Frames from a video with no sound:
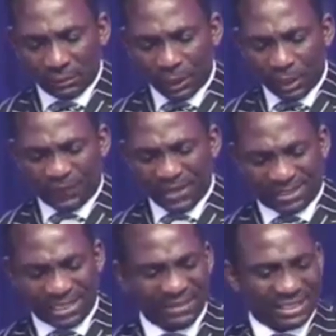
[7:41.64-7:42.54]
In the first
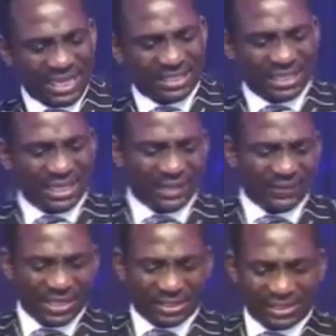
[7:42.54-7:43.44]
service, I said
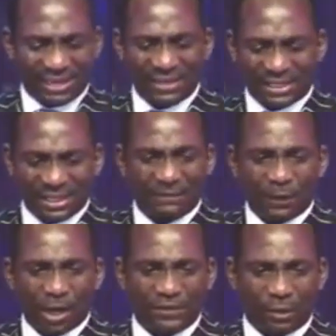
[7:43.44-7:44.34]
that service
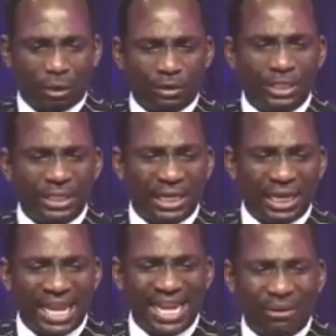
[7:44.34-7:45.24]
involves running the
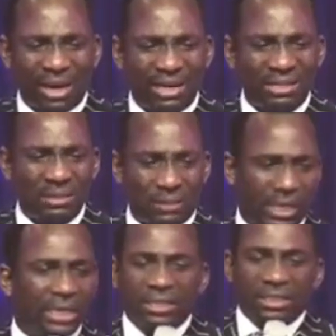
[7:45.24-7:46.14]
errand.
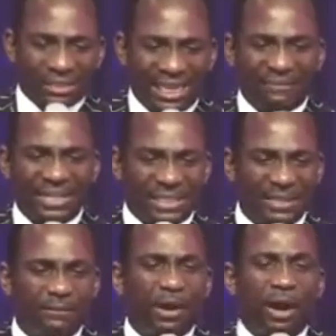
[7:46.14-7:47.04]
Okay, service
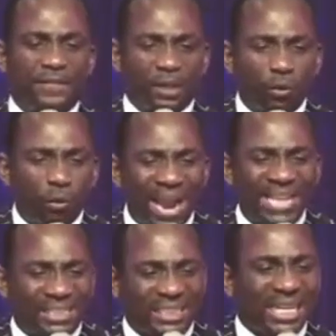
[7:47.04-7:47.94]
involves
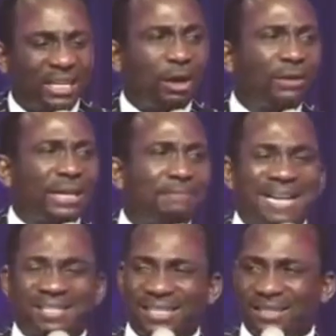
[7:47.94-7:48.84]
waiting on the
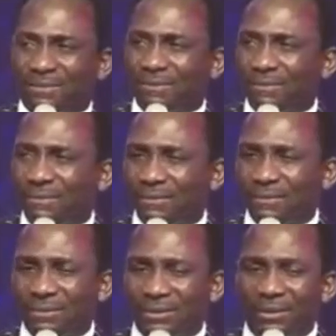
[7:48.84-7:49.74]
master
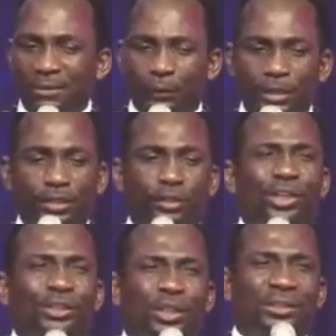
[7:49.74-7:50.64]
for
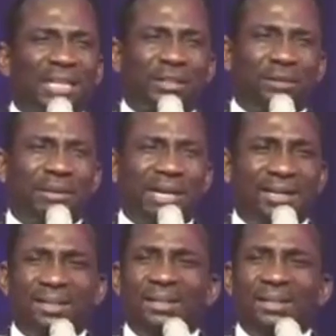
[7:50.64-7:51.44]
instructions and command.